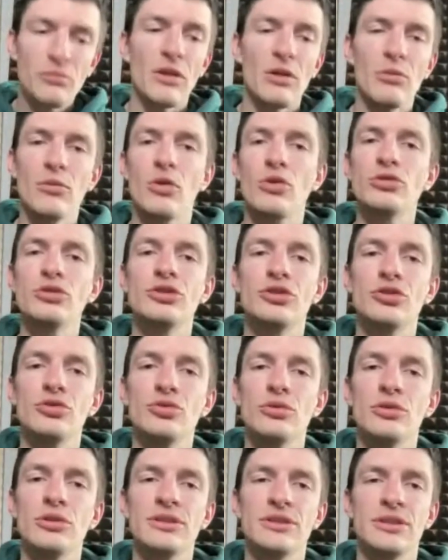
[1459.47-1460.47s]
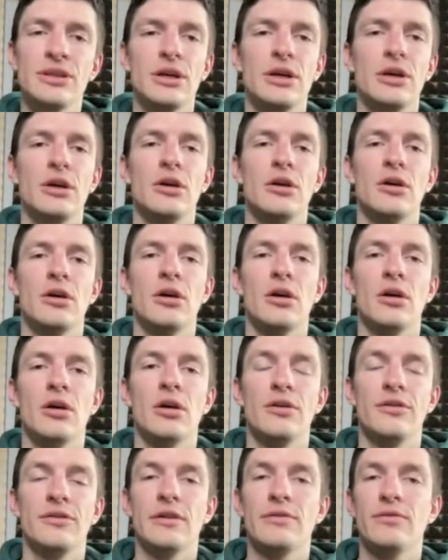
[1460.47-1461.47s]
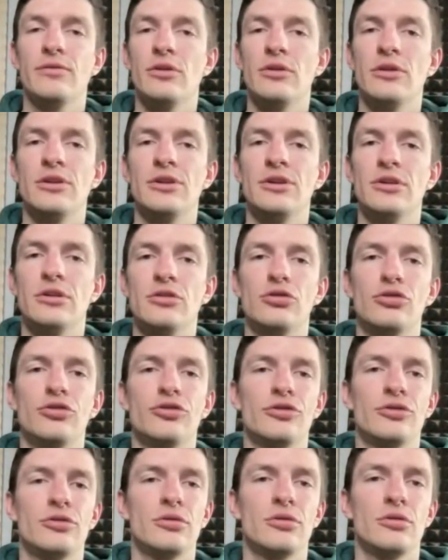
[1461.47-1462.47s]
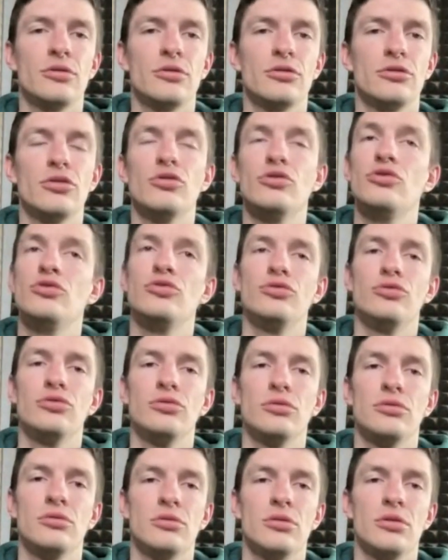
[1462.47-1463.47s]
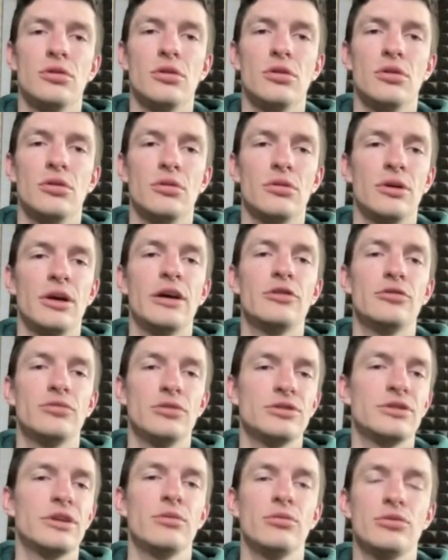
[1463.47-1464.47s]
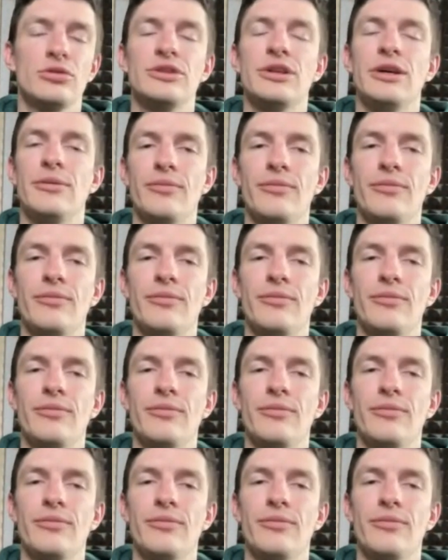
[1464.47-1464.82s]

Motion Tools is definitely a good go-to address, I would say.